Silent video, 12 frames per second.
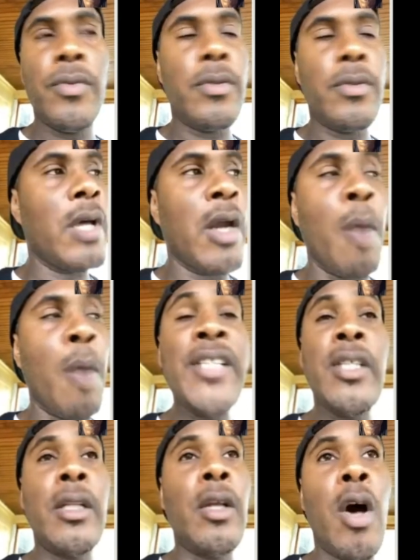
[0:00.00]
And I'm
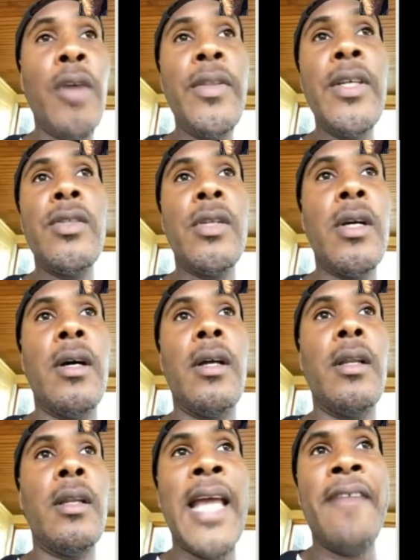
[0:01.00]
basically all these
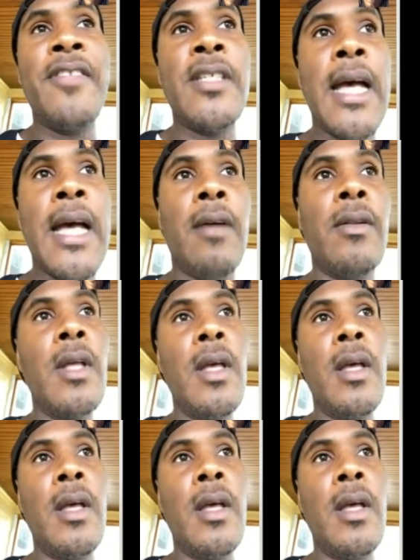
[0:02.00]
lifestyle